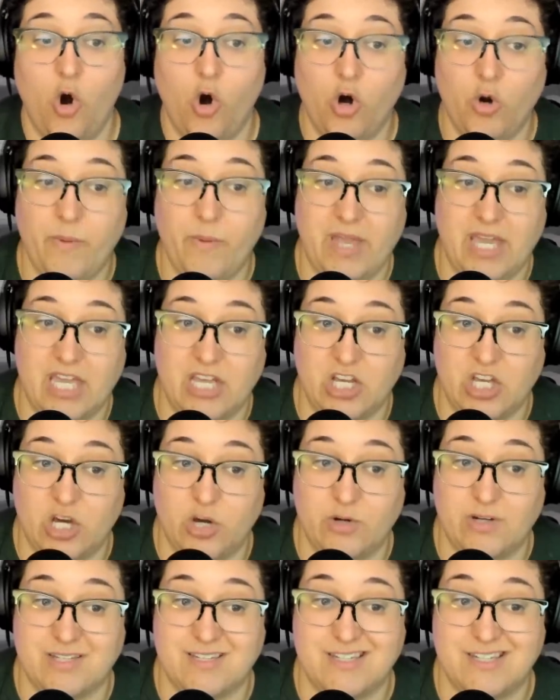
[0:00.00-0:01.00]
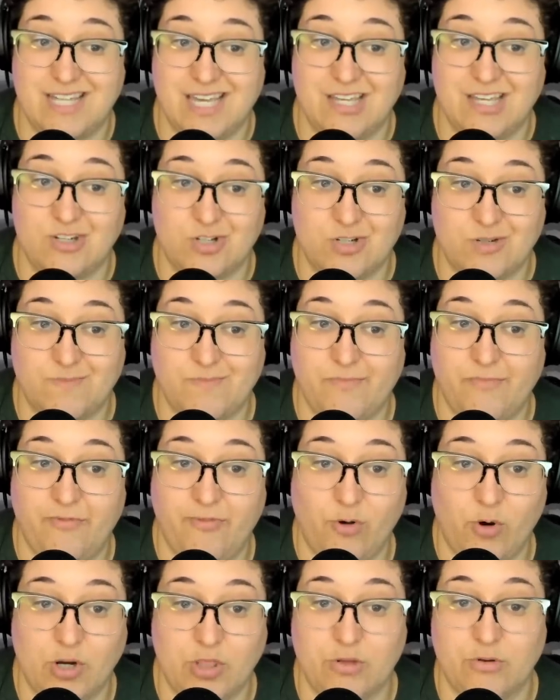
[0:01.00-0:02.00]
Or we can go to stage
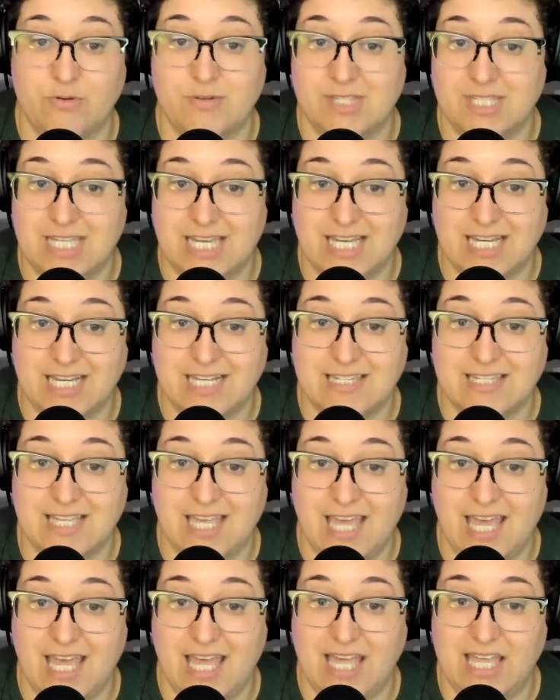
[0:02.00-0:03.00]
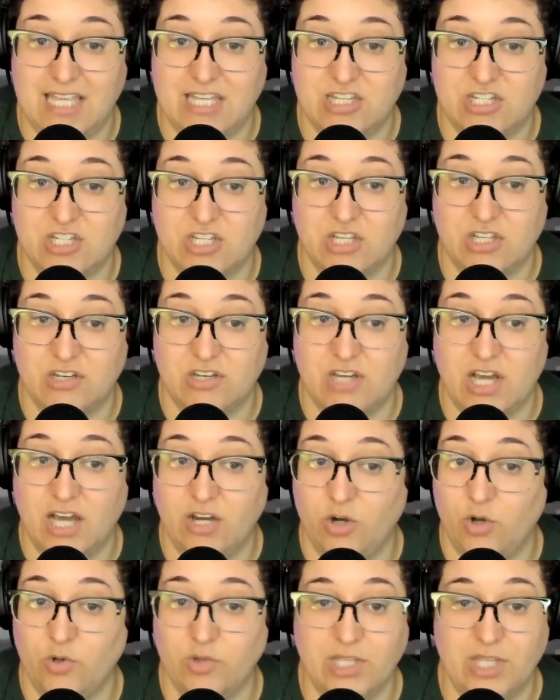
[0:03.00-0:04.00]
four through six, and
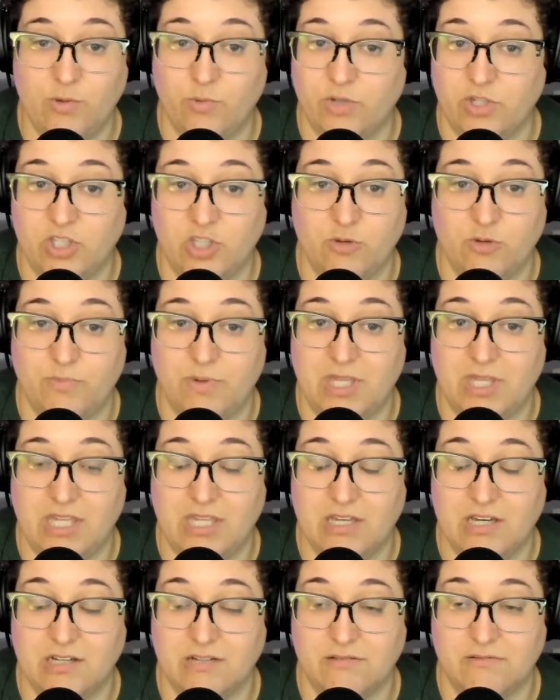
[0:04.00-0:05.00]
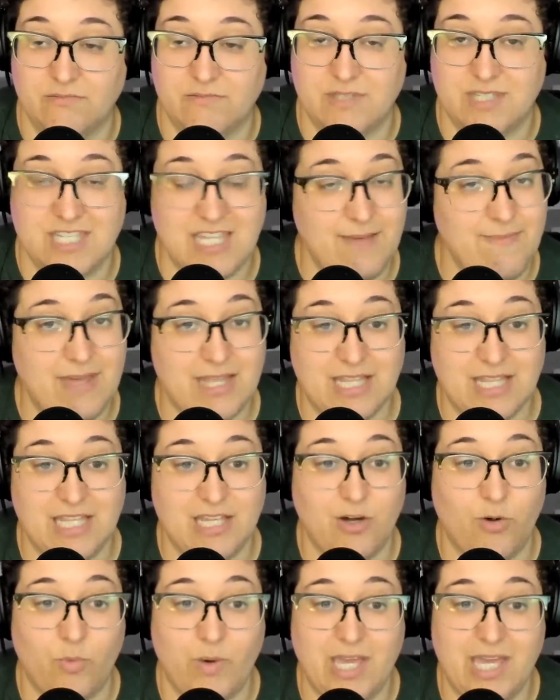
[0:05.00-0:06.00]
not only will you be
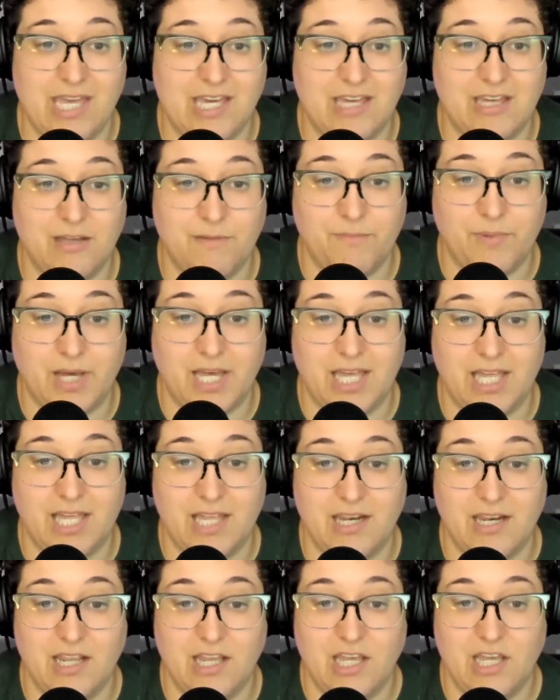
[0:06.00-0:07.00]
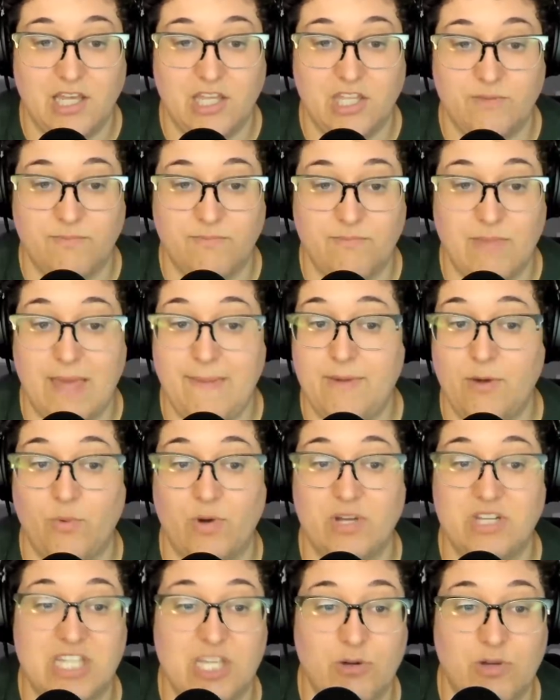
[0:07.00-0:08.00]
seemingly awake, but maybe
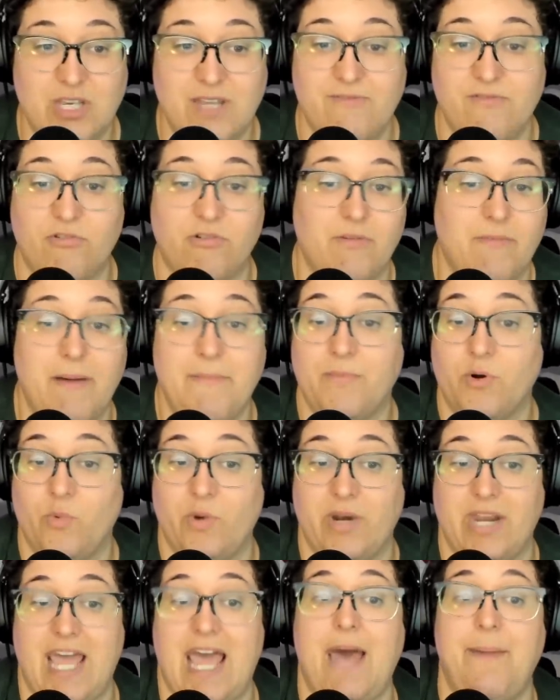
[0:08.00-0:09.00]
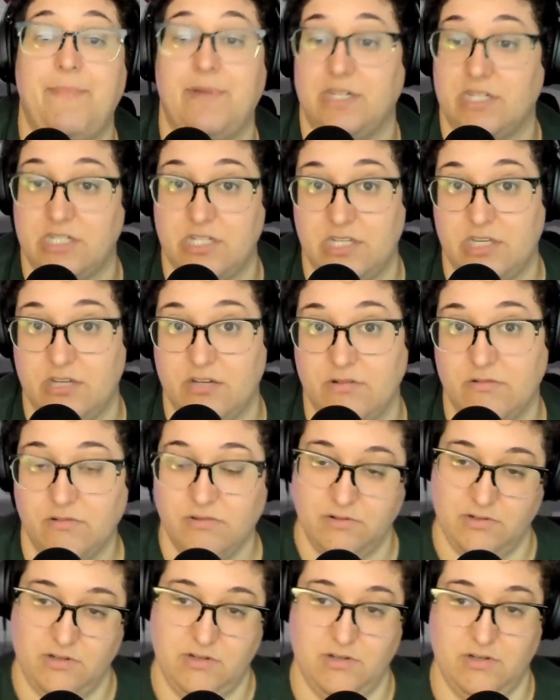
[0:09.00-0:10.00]
one day you can even remember what happened to you.
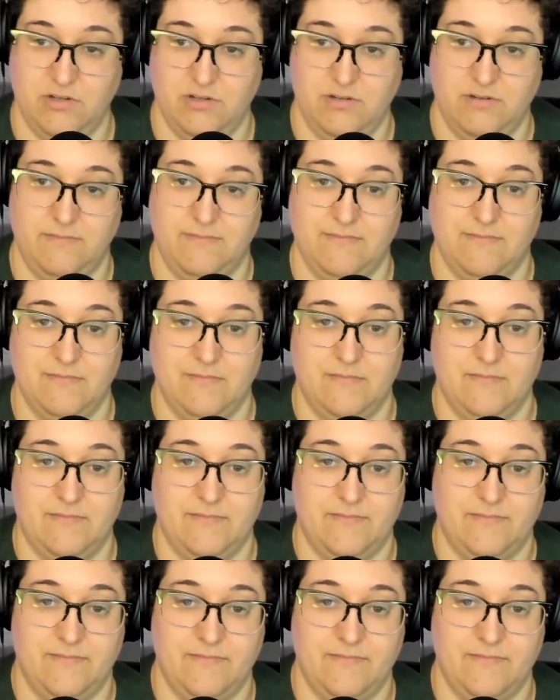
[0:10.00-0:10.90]
Oh, and the I